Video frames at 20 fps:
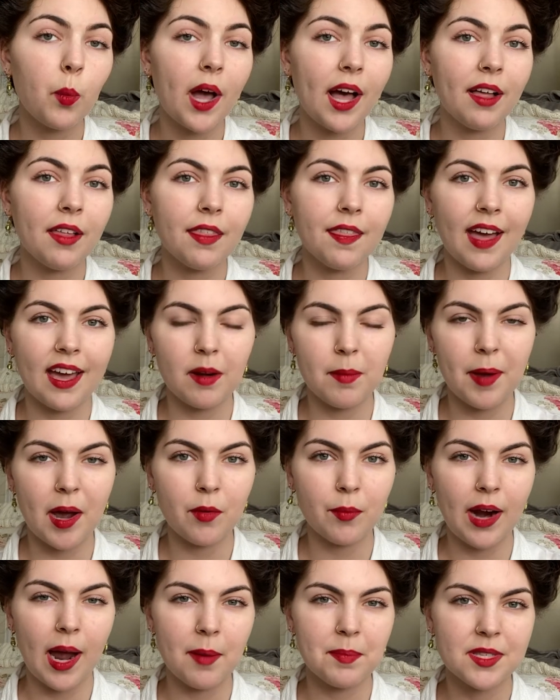Well, that about
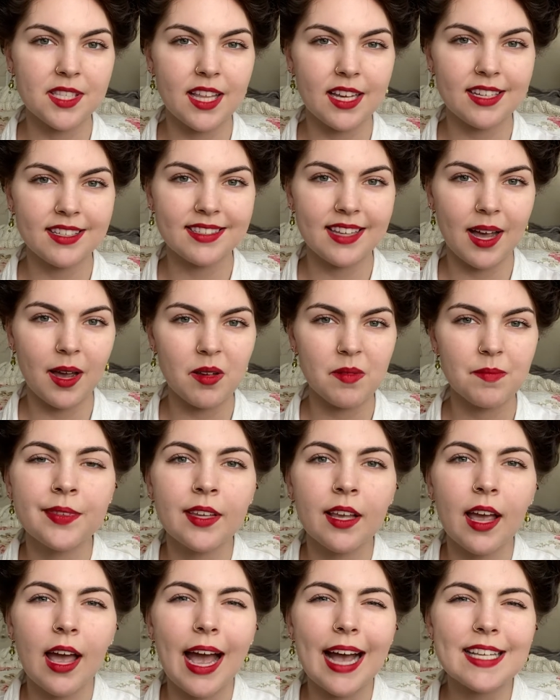wraps things up.
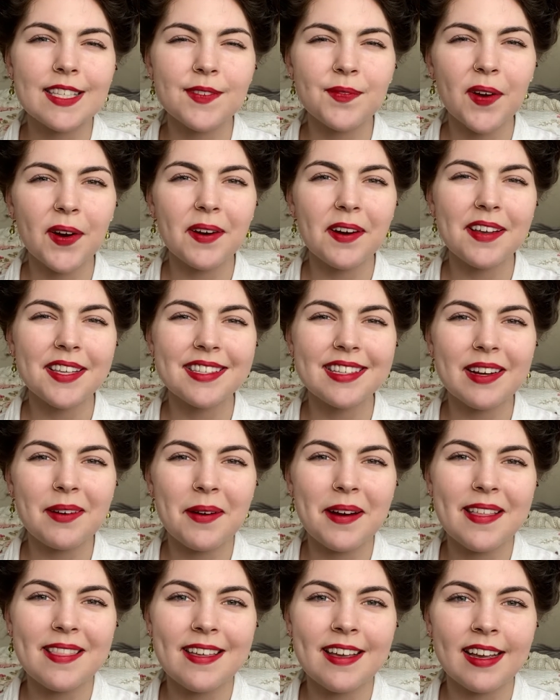As far as how
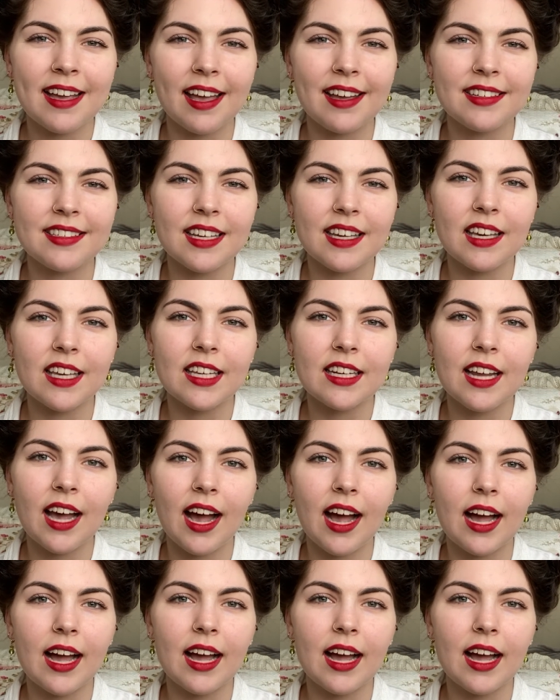I think I did